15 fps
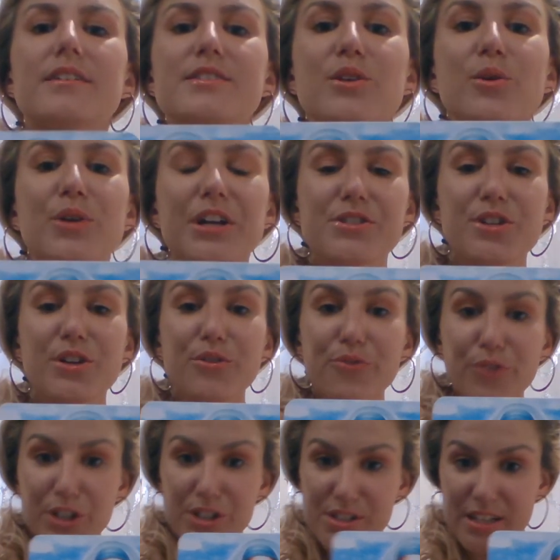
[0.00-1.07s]
So here's our
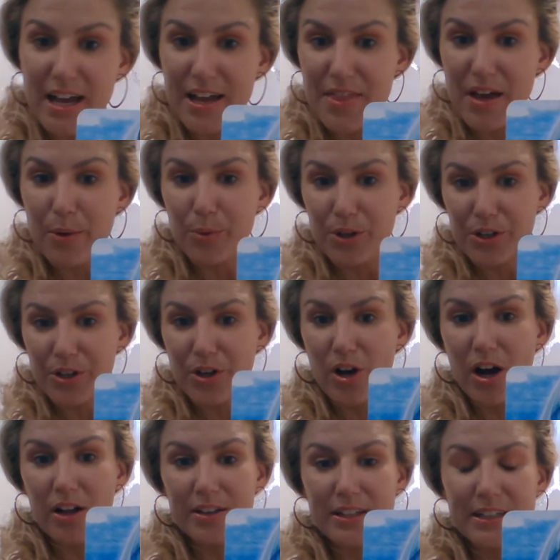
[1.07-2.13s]
first guide that we're going to
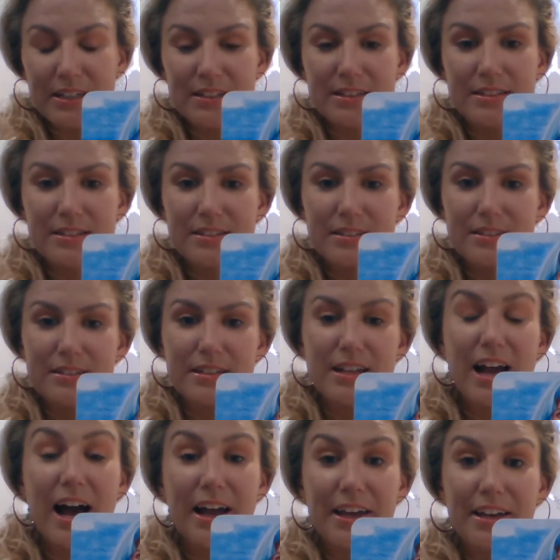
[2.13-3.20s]
call in,
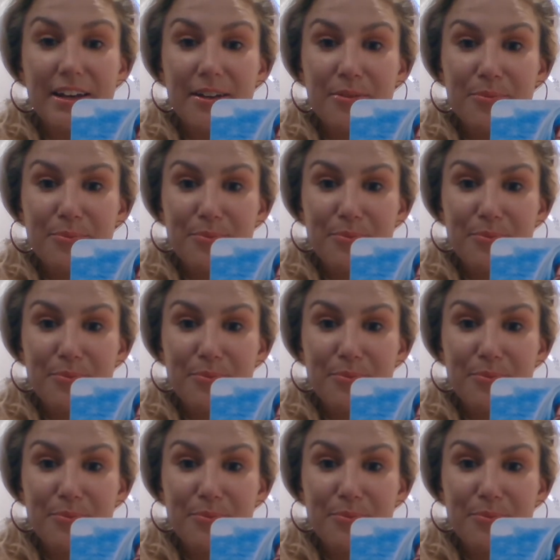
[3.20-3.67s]
Gaia.